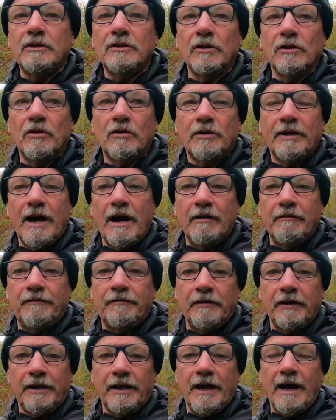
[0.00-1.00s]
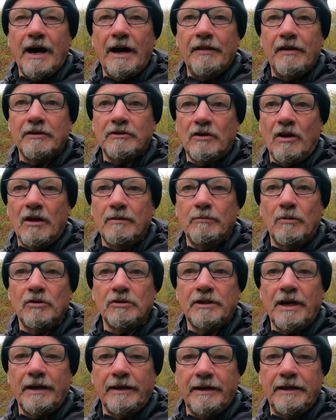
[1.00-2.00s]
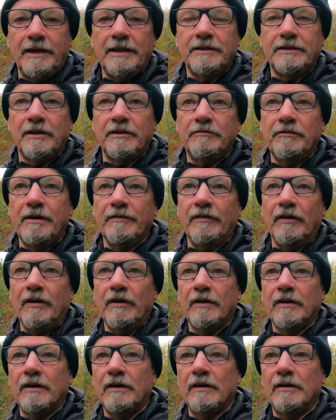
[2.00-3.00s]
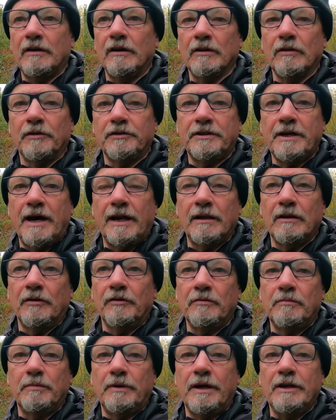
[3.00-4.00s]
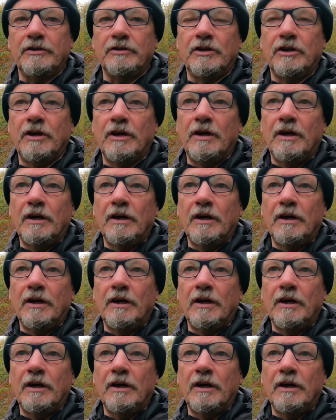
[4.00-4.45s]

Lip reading: to look out for a car that's almost hanging into the river at the side of London Bridge,